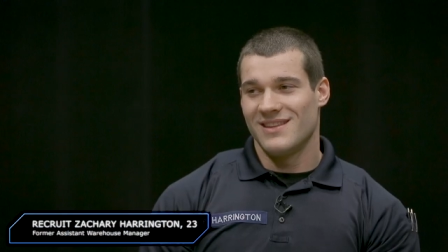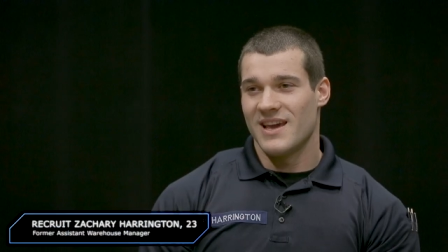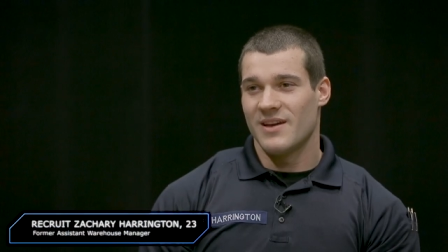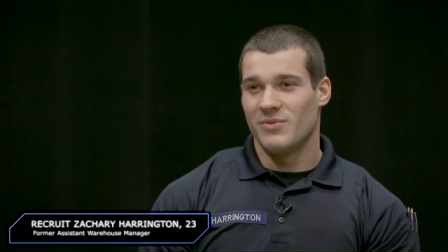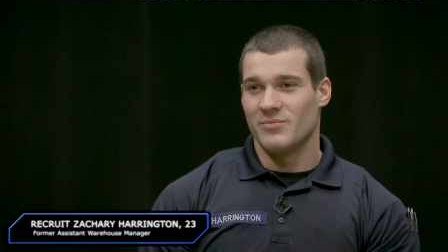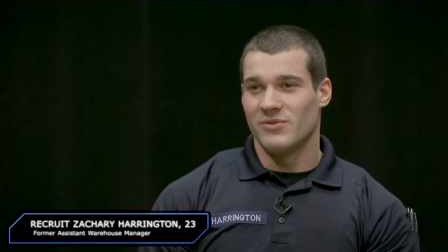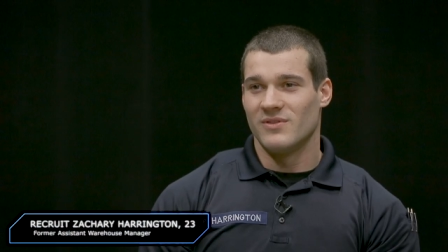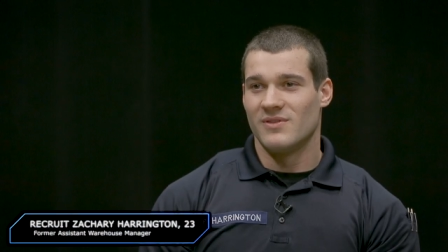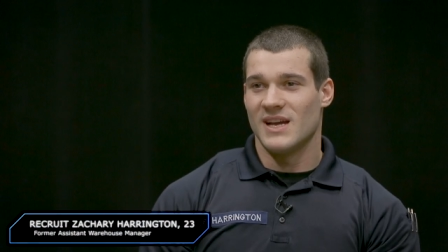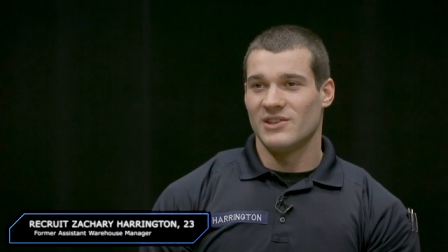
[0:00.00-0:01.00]
Yeah, people
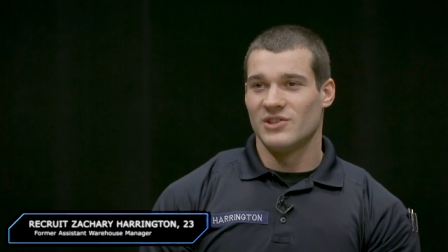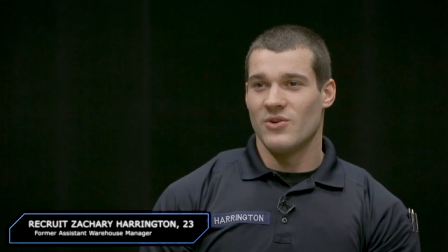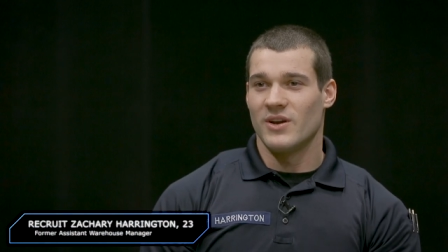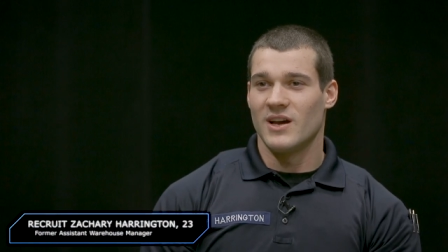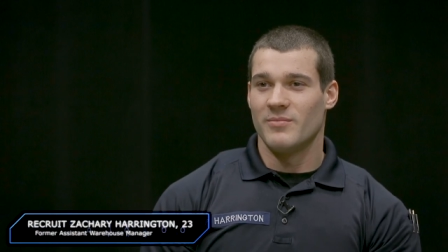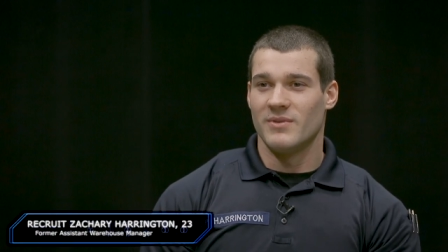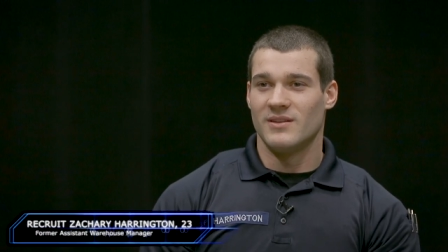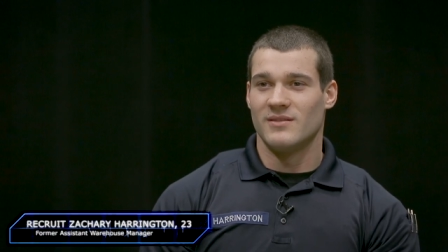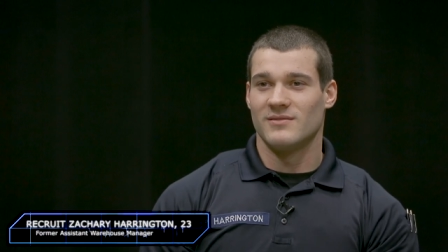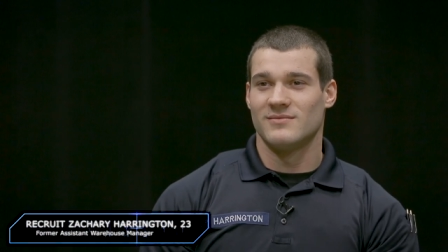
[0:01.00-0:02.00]
not showing up
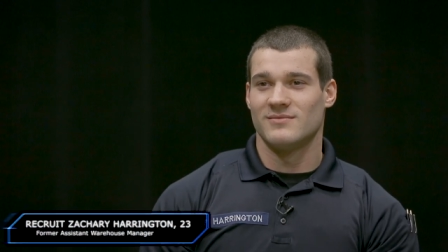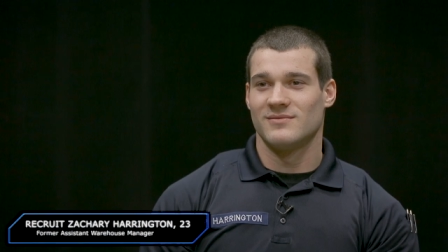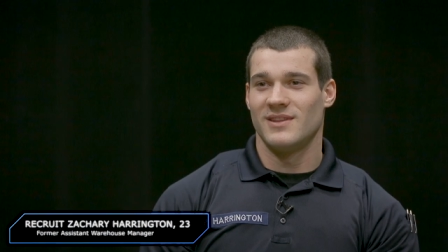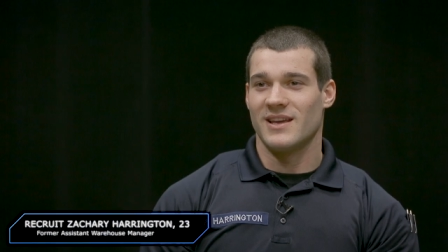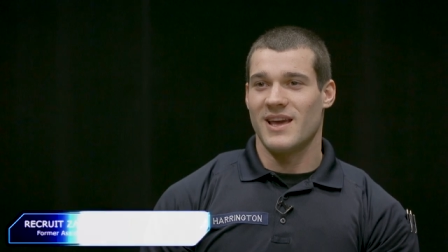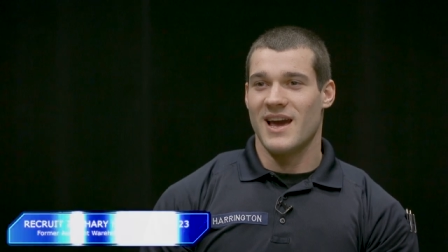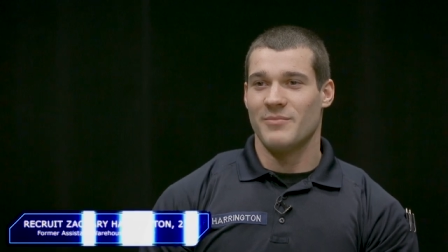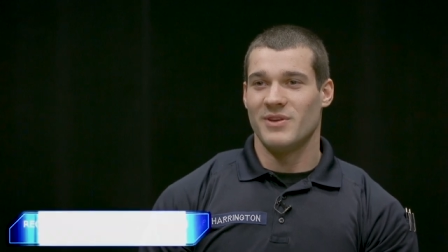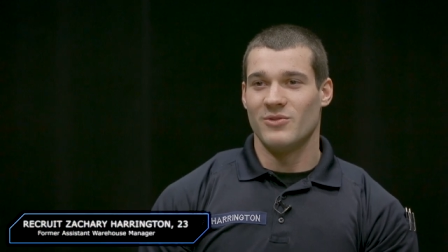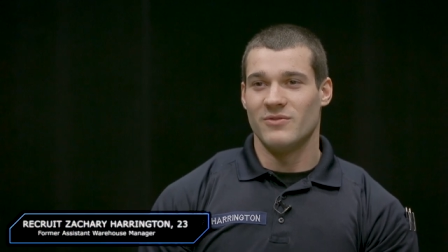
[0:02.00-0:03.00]
in the
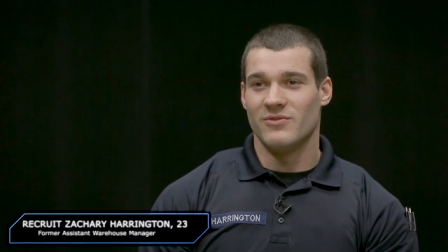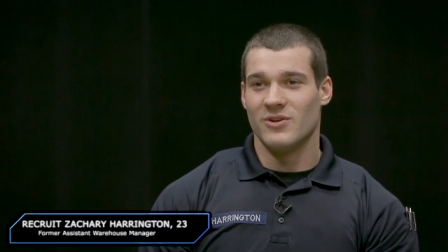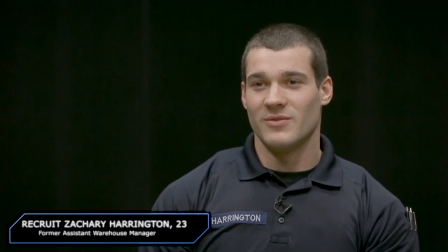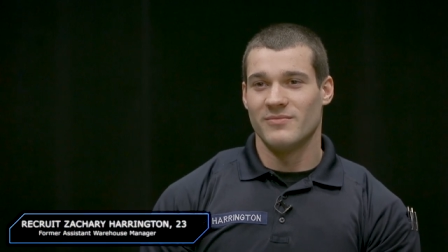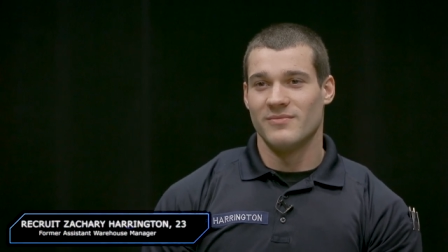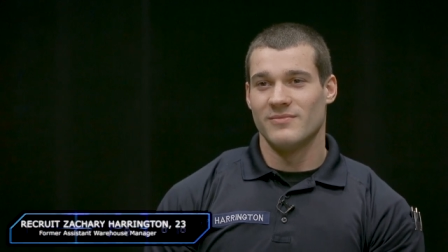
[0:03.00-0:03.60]
academy uniform.